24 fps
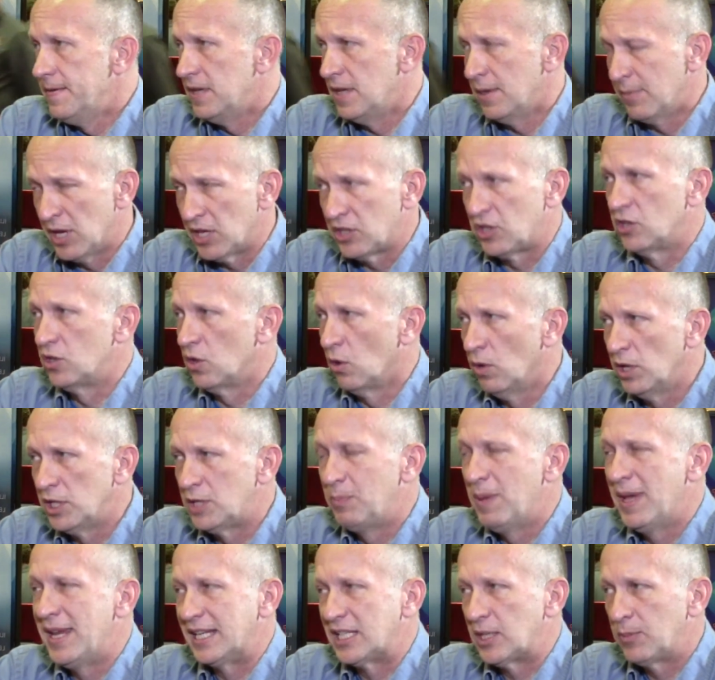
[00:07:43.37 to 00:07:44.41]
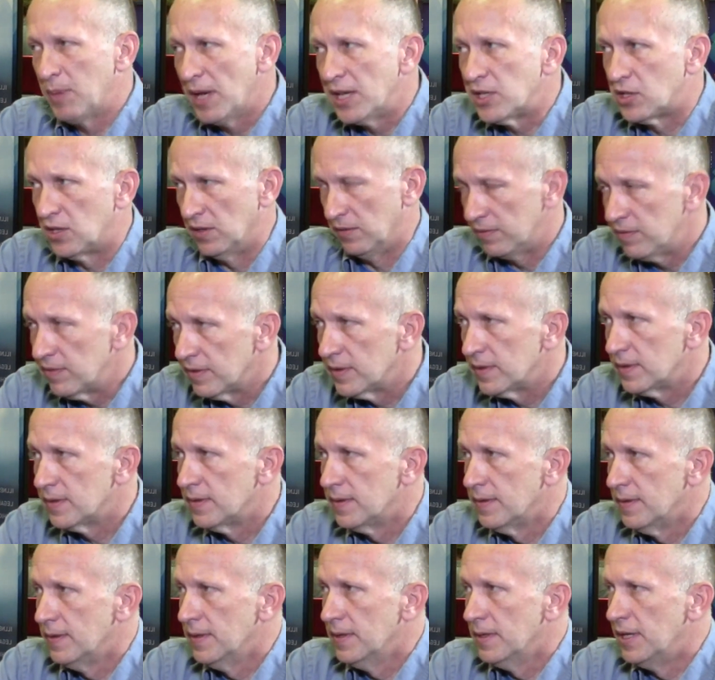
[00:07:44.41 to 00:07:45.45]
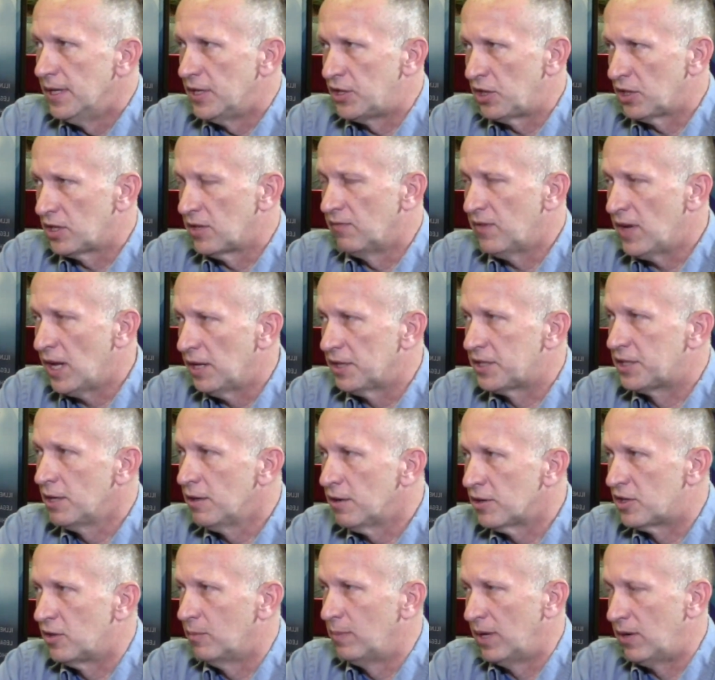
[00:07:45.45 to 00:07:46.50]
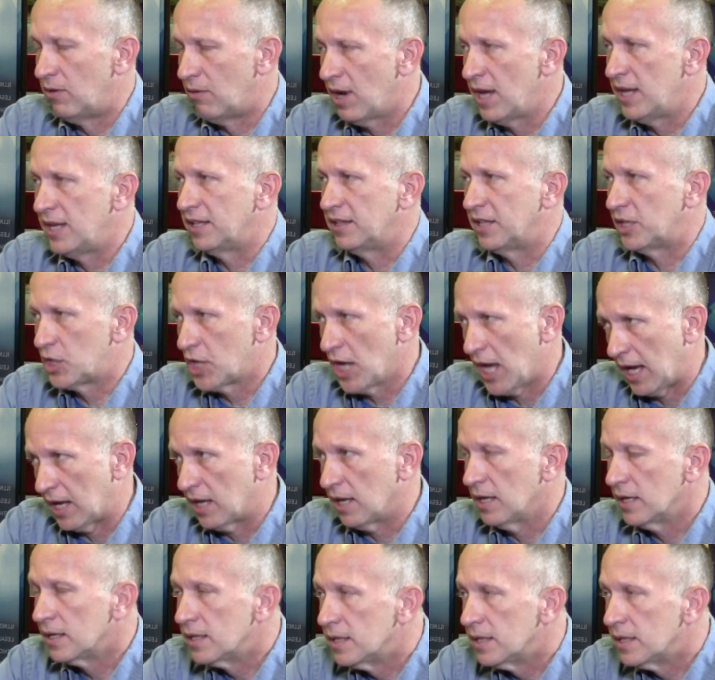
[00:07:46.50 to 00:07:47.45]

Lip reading: EMS has always been expensive. It's just the volunteers have been writing the check.